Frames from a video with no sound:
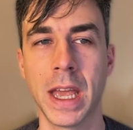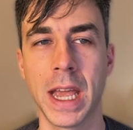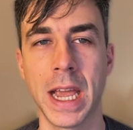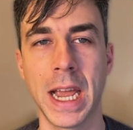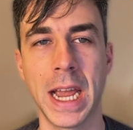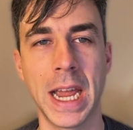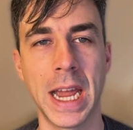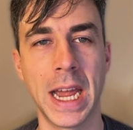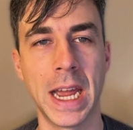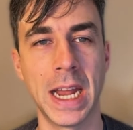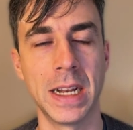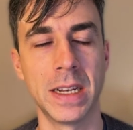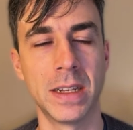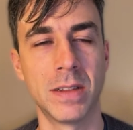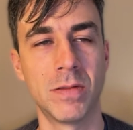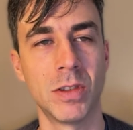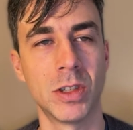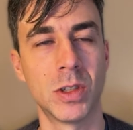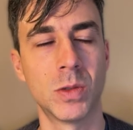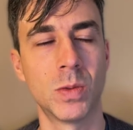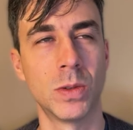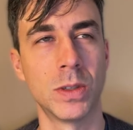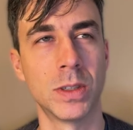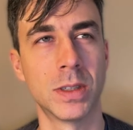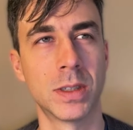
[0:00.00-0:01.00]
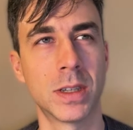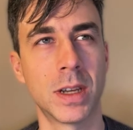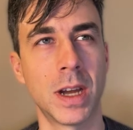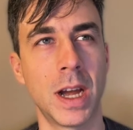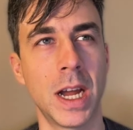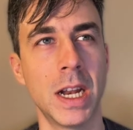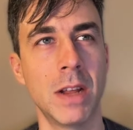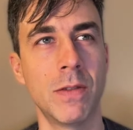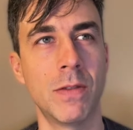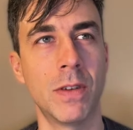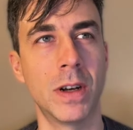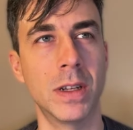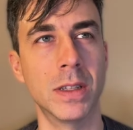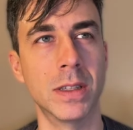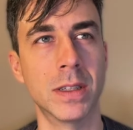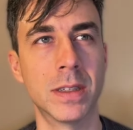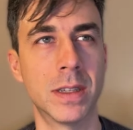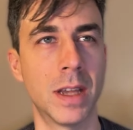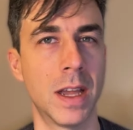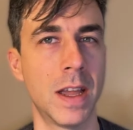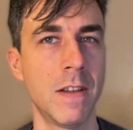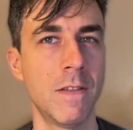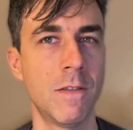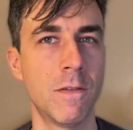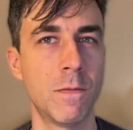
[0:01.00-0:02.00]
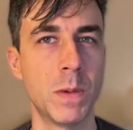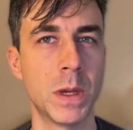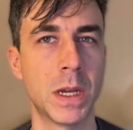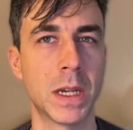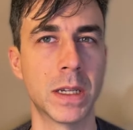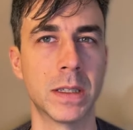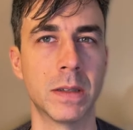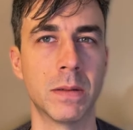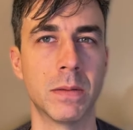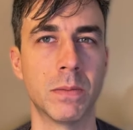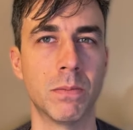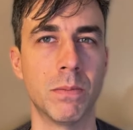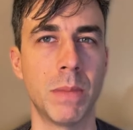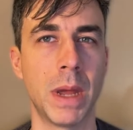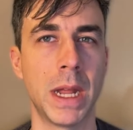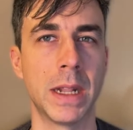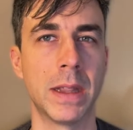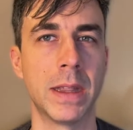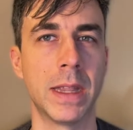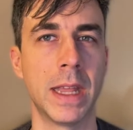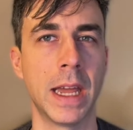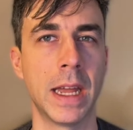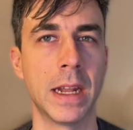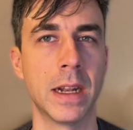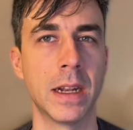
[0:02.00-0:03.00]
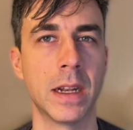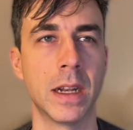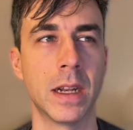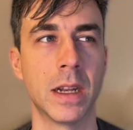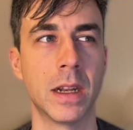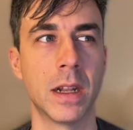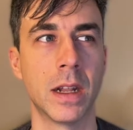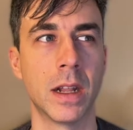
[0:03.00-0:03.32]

And this was kind of unsafe because it meant that